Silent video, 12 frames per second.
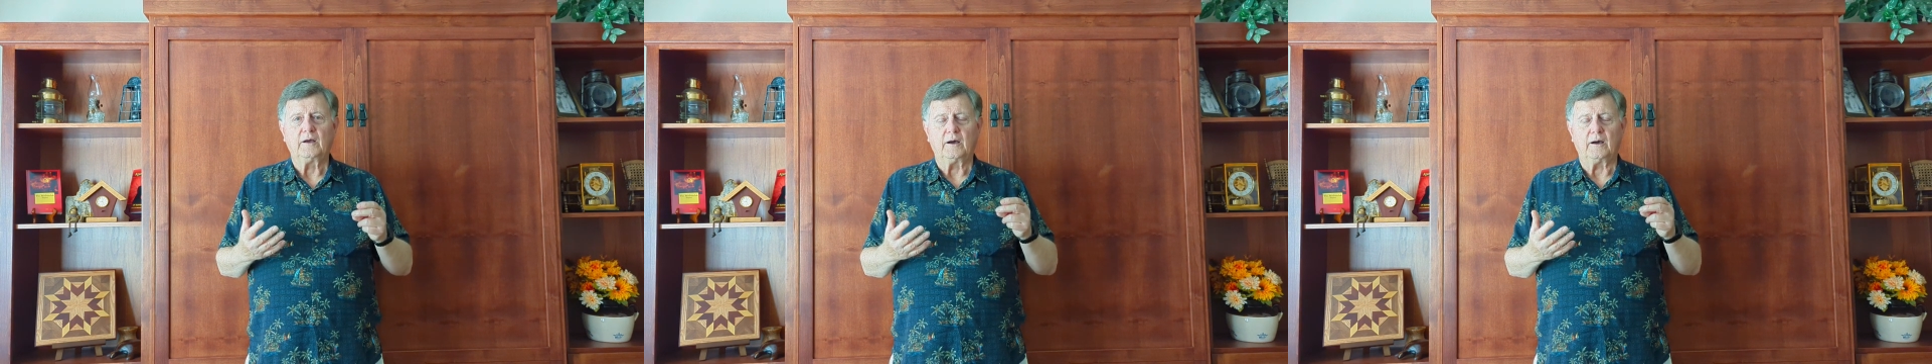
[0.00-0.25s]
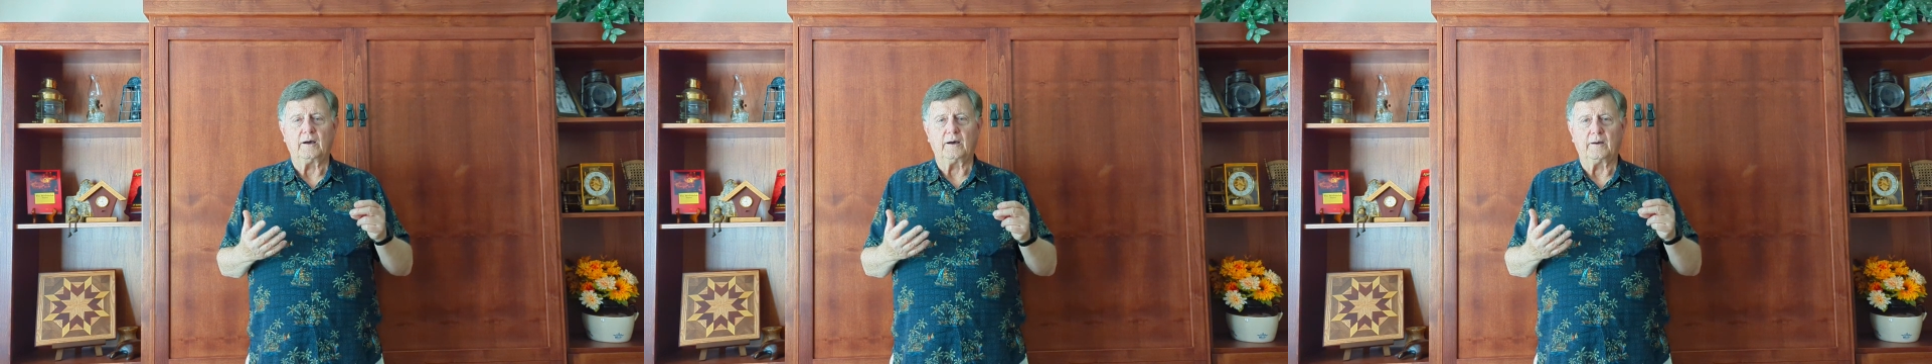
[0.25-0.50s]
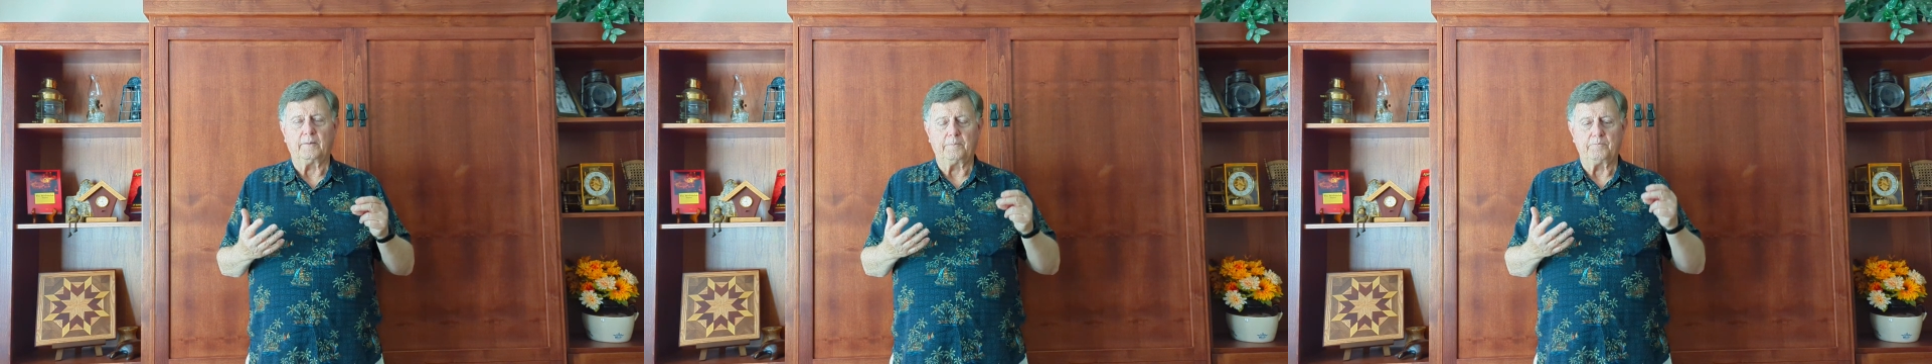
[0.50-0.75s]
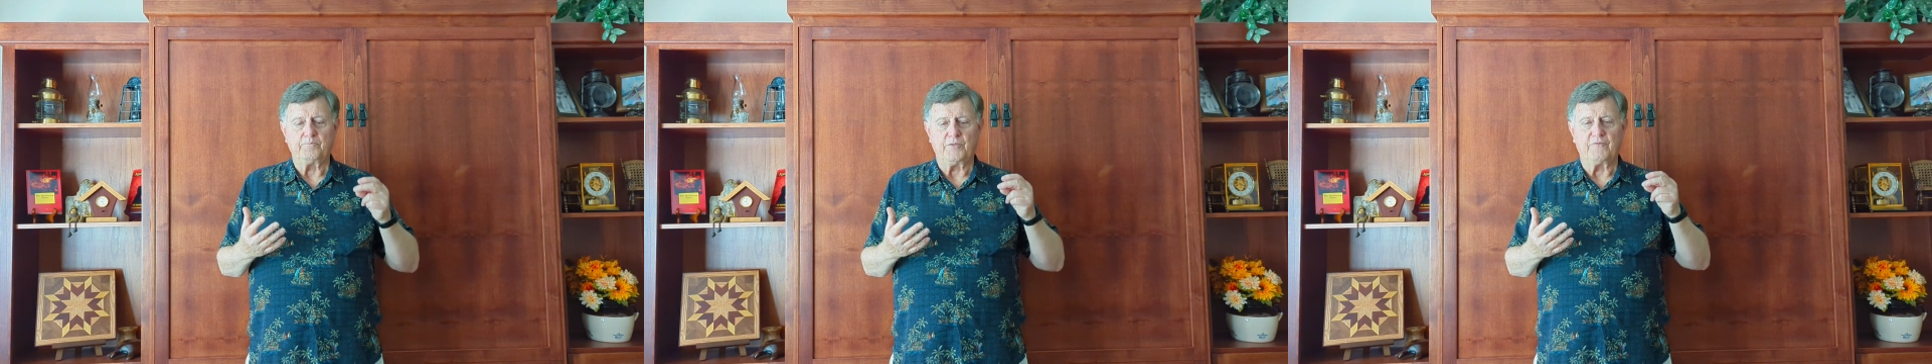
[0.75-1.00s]

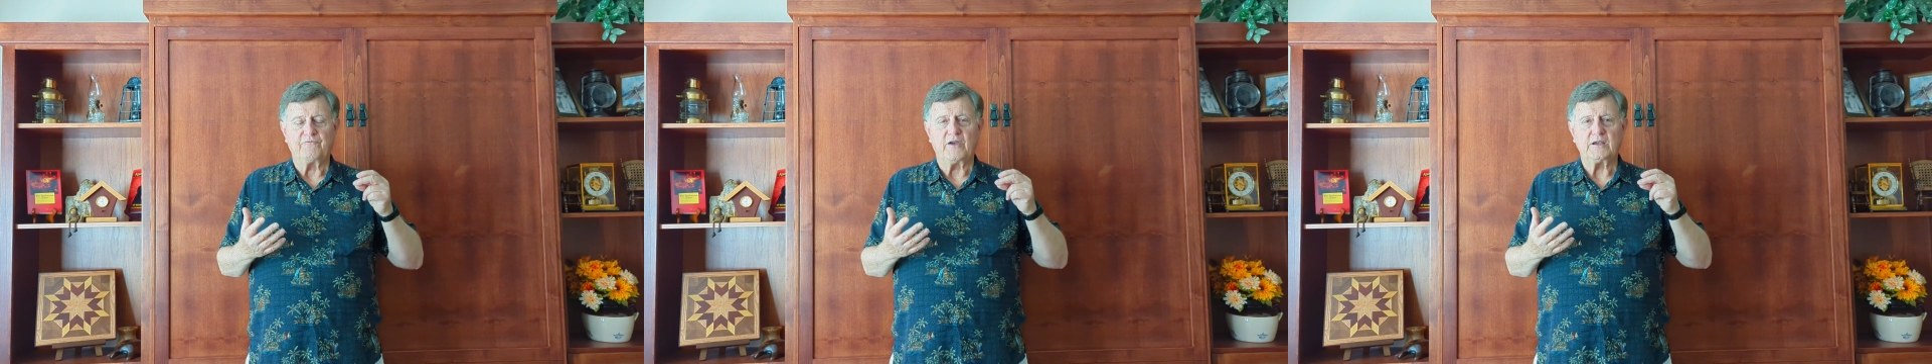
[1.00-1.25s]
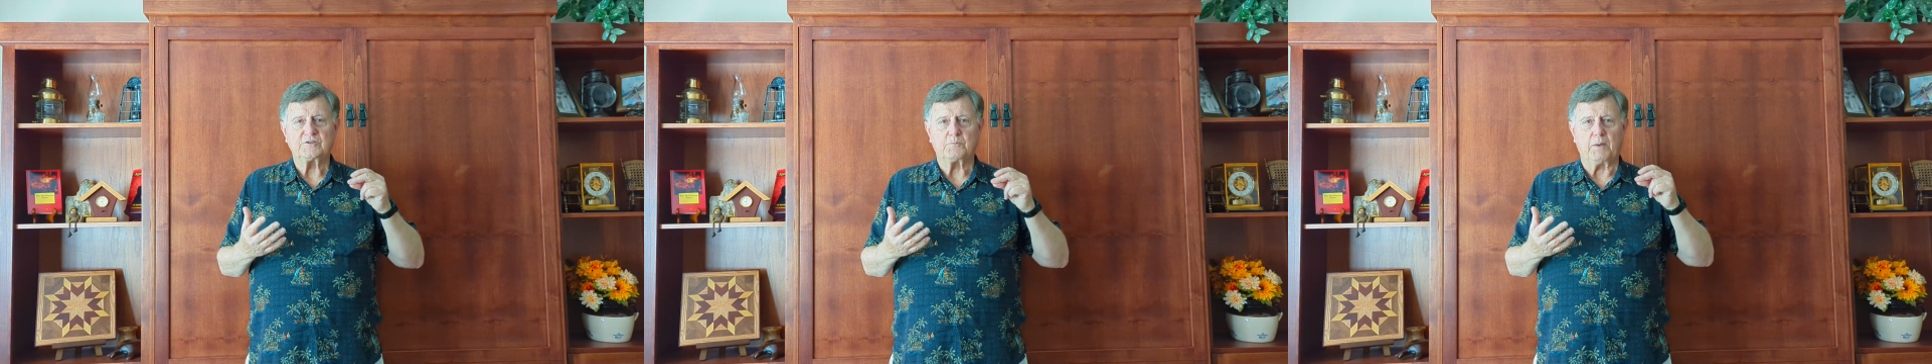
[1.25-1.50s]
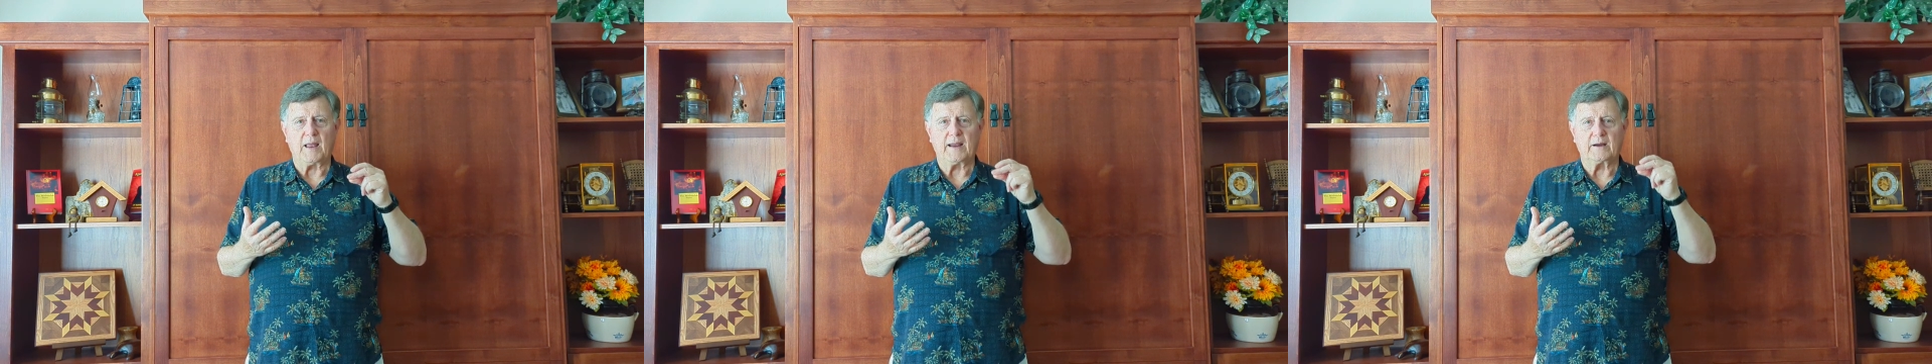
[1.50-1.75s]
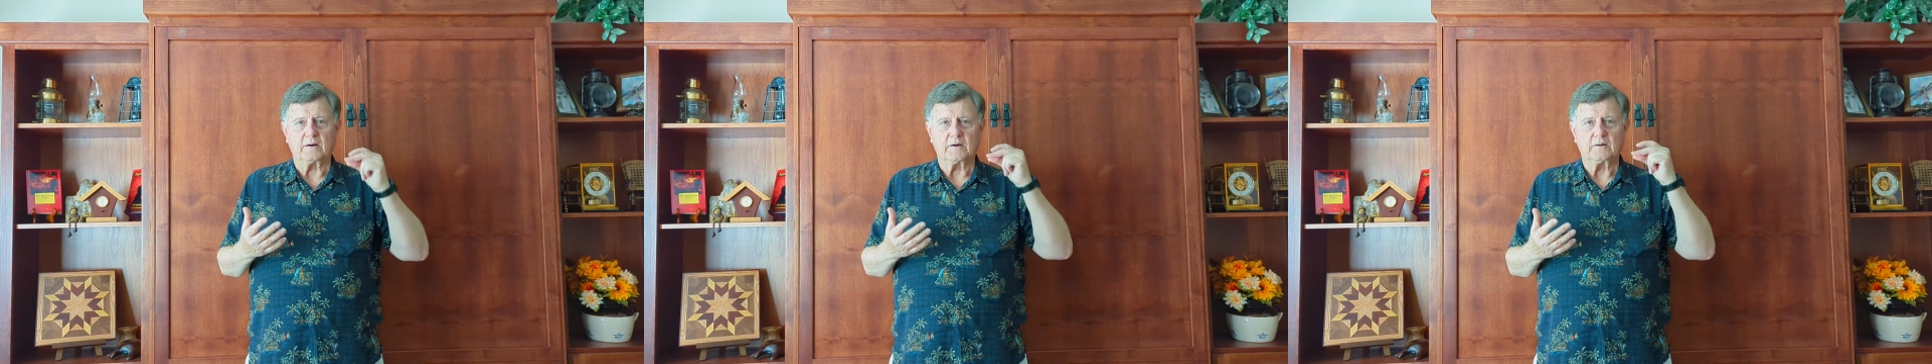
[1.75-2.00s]
the face
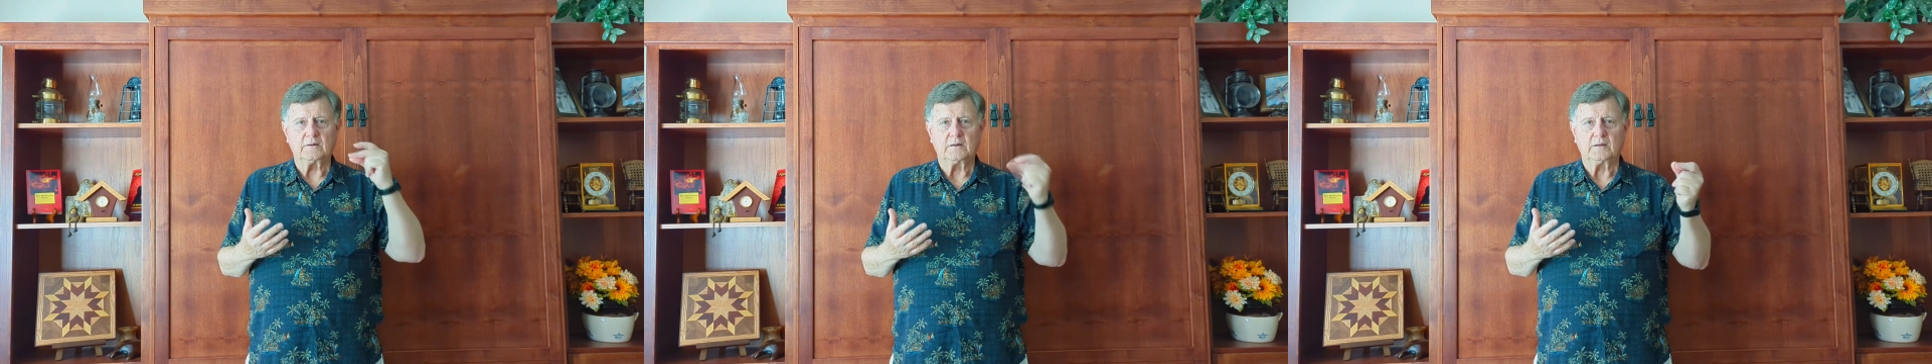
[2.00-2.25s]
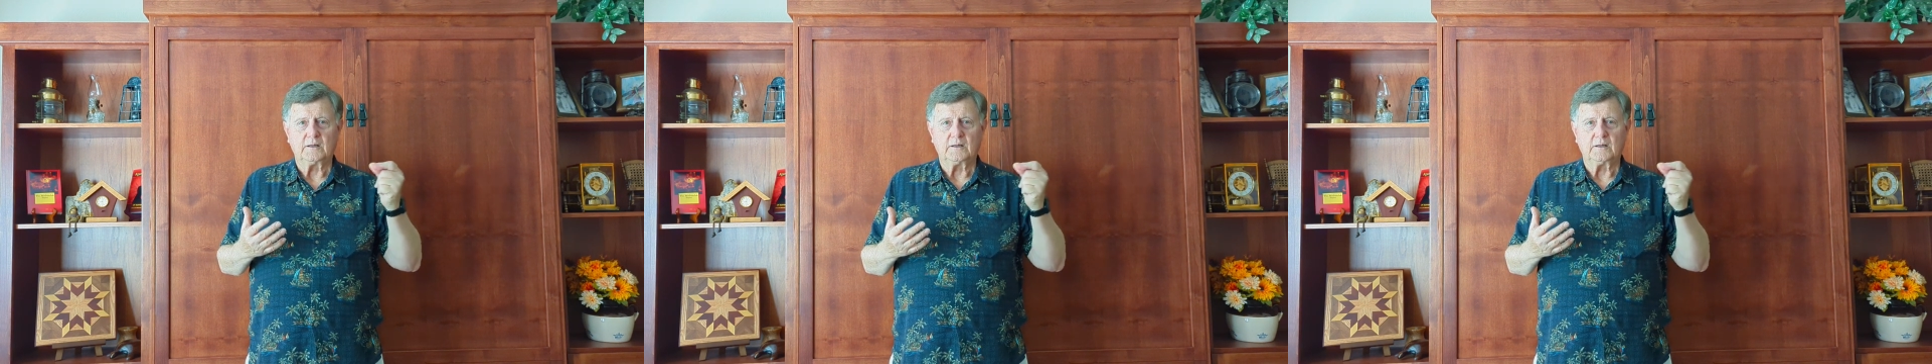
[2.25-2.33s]
blanker